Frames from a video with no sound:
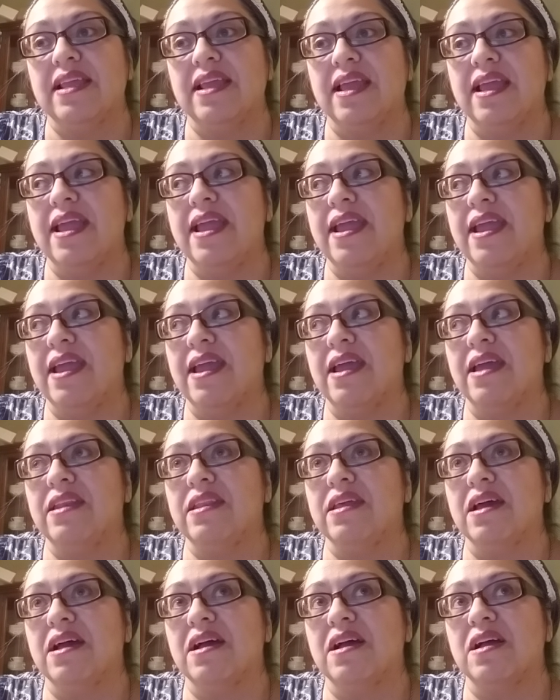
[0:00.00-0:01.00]
And
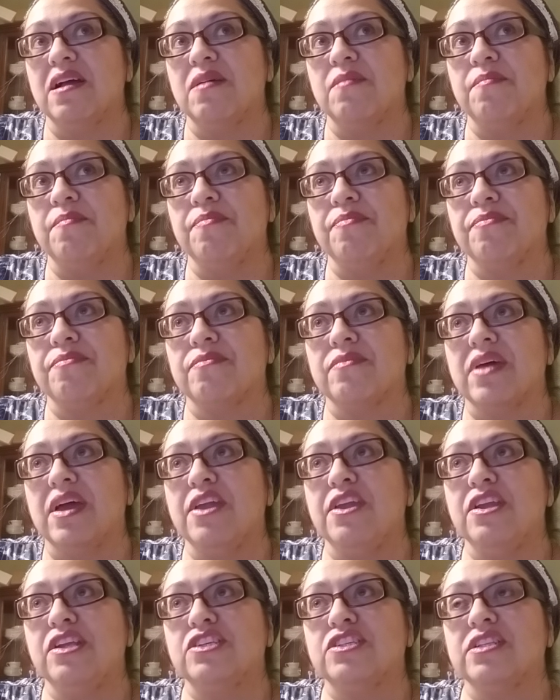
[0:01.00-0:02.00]
I
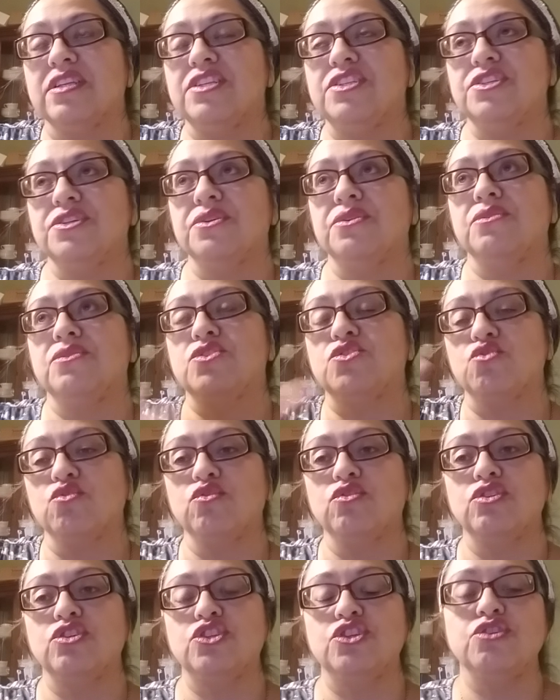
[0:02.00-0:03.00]
usually do
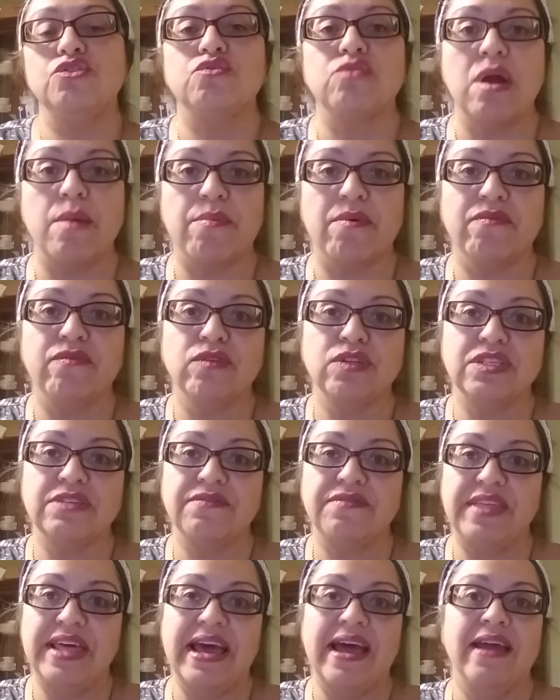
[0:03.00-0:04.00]
2 dropperfuls
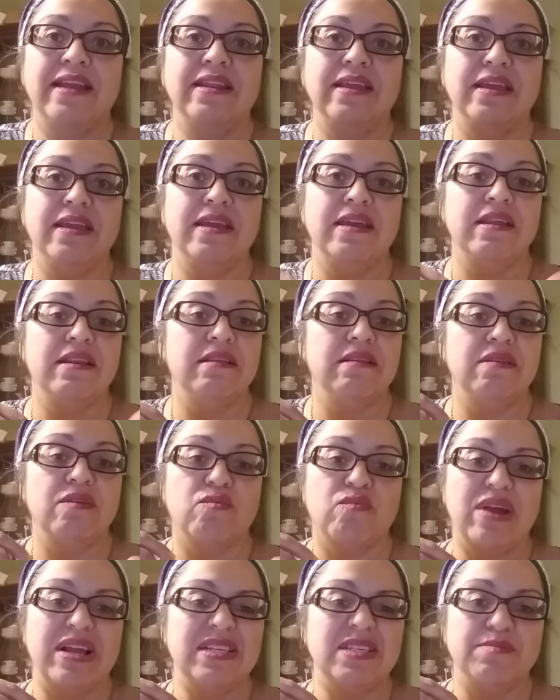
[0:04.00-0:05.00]
of that in
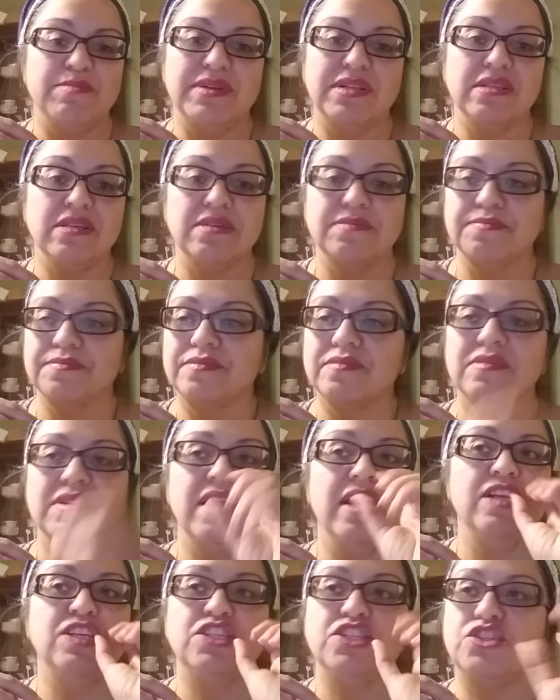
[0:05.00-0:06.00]
rice milk
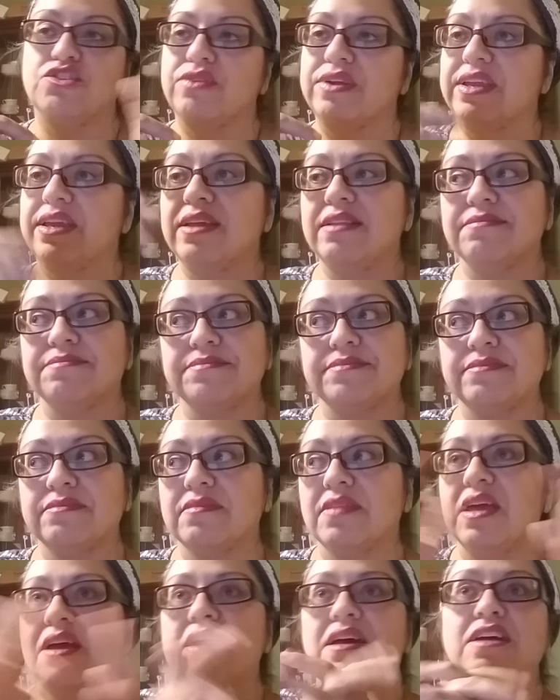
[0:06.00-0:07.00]
and just drink it
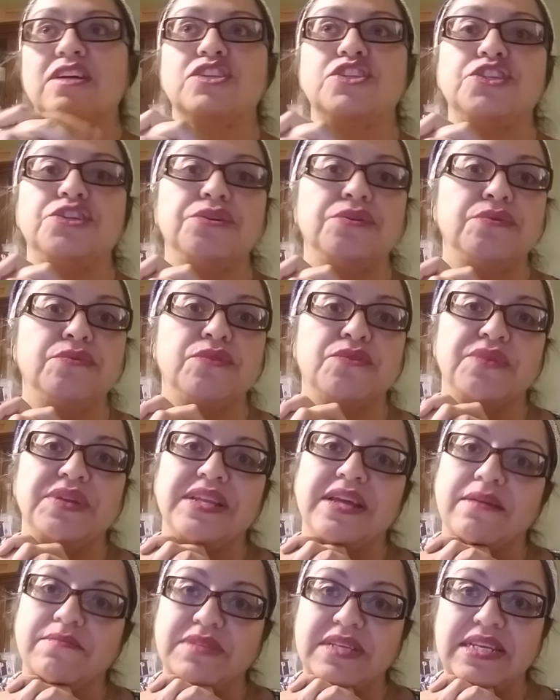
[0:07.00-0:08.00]
2-3
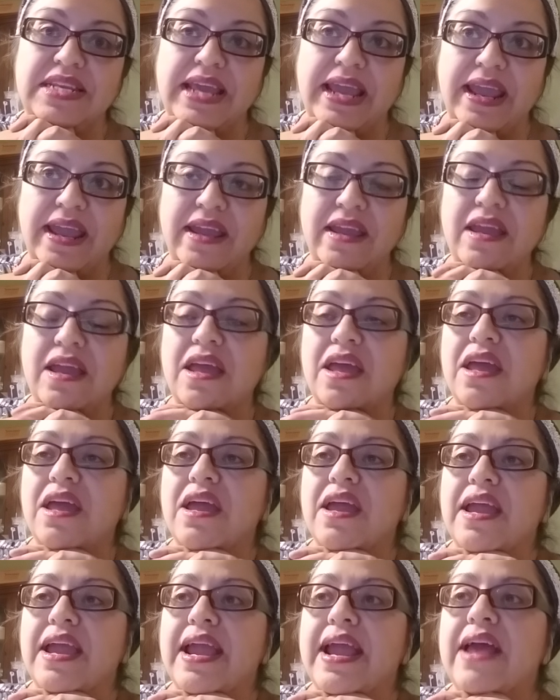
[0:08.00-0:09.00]
times a day.
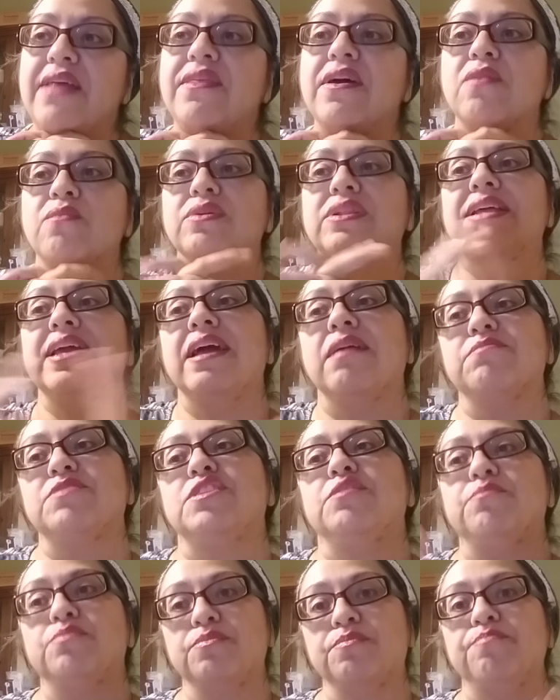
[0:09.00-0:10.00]
And that really helps
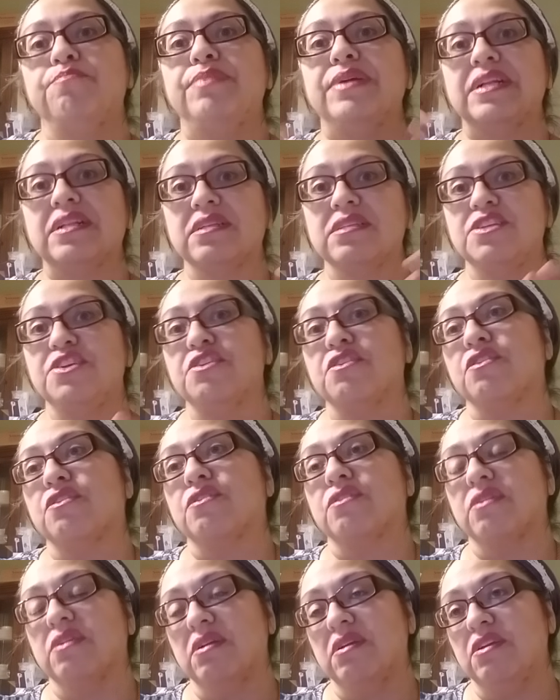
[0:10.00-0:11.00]
to build
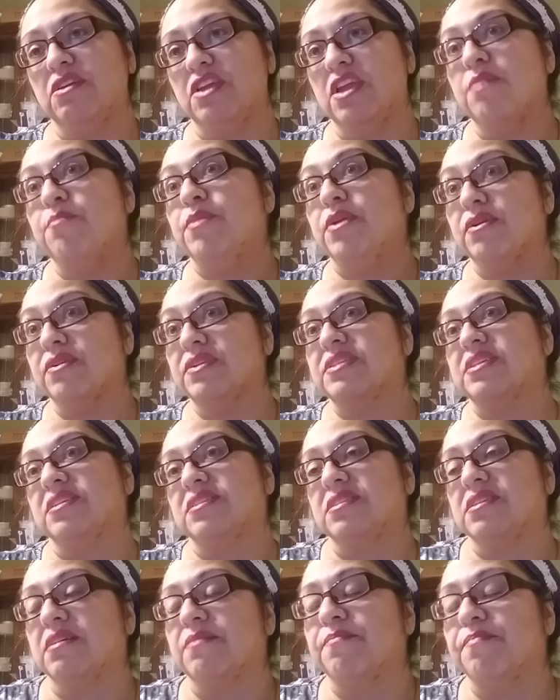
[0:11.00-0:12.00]
your immune
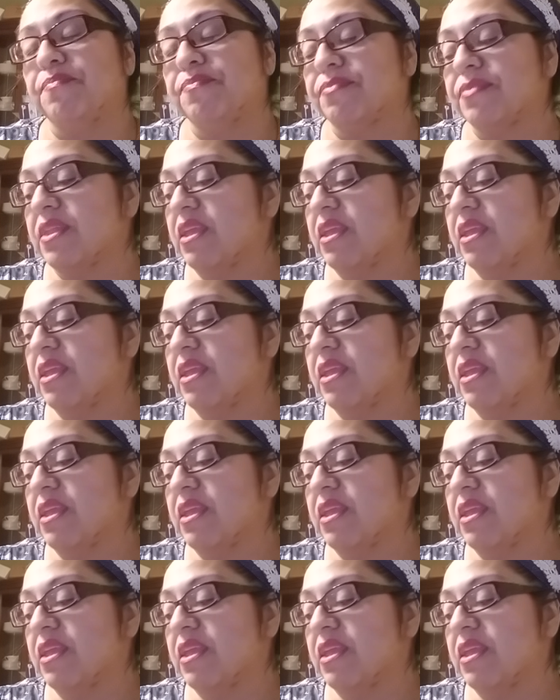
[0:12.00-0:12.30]
system.